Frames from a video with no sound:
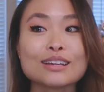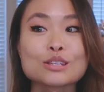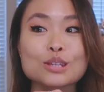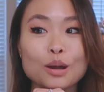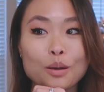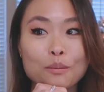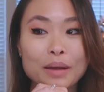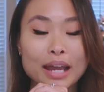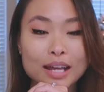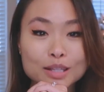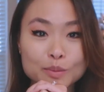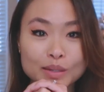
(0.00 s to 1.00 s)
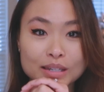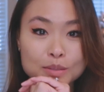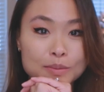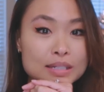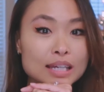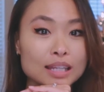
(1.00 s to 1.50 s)
So my husband
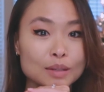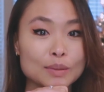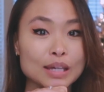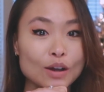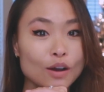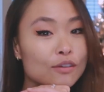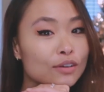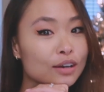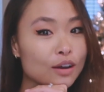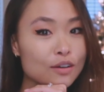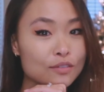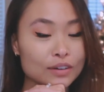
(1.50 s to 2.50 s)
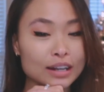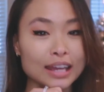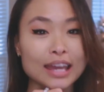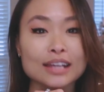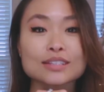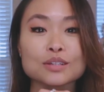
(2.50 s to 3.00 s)
has been telling me over and over to
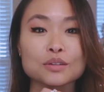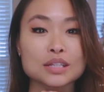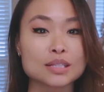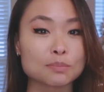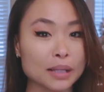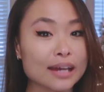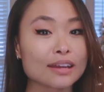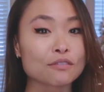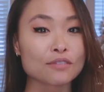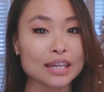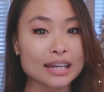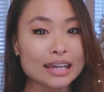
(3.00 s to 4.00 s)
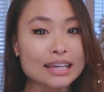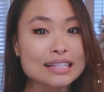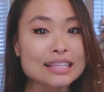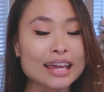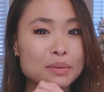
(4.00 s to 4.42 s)
cancel this Planet Fitness,